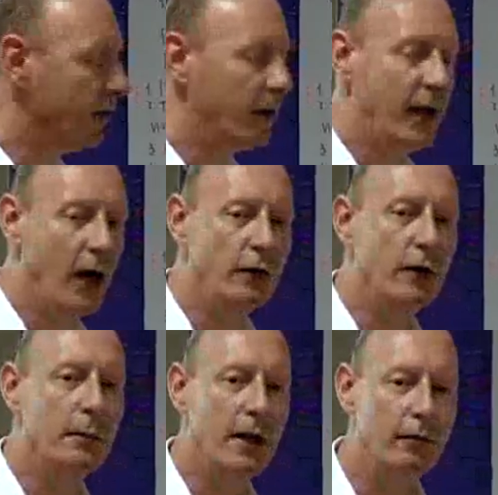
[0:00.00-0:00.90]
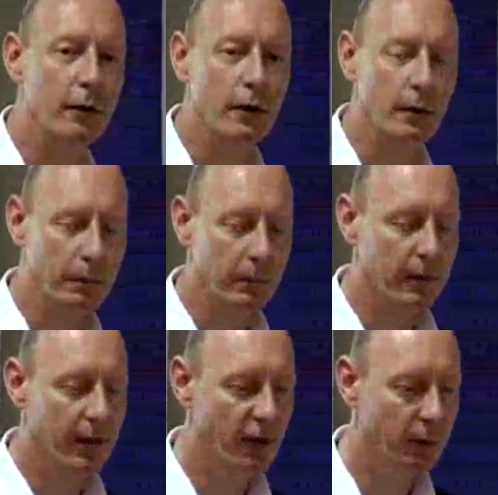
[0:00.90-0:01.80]
at the outcome level,
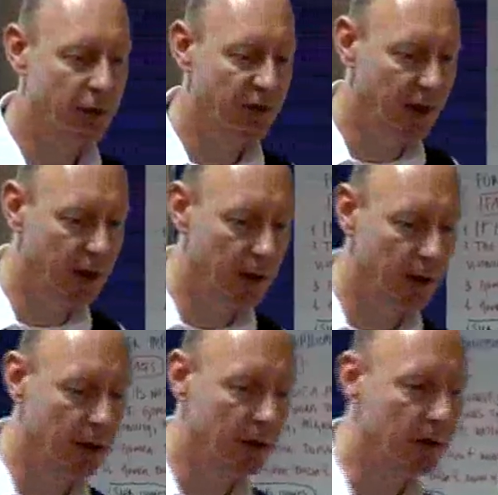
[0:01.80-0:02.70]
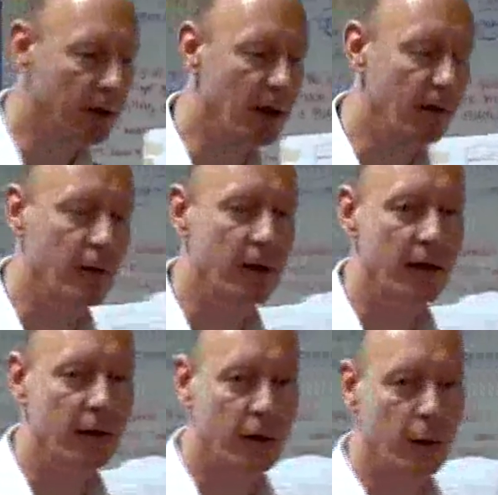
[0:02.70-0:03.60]
that's particularly the level
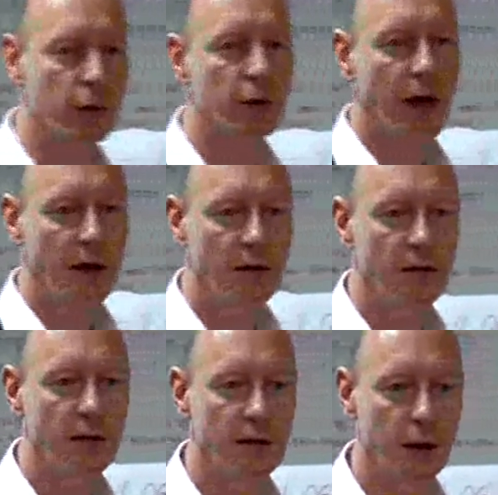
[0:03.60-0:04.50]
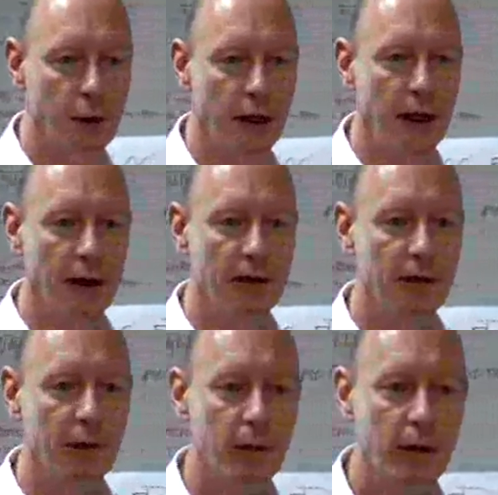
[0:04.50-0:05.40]
that donor agencies are looking at.
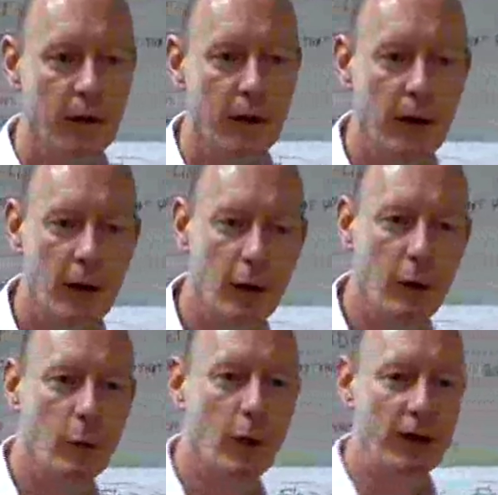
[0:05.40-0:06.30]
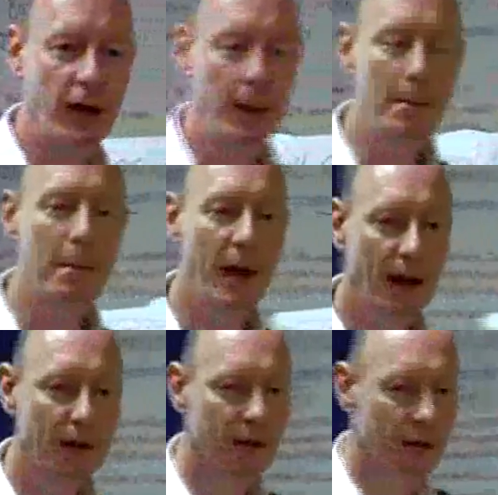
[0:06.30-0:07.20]
What
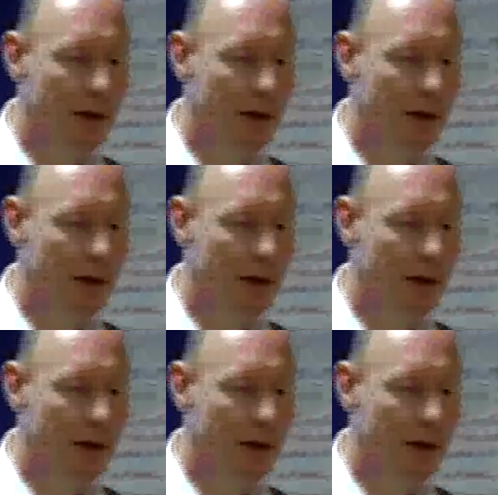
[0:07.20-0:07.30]
impact,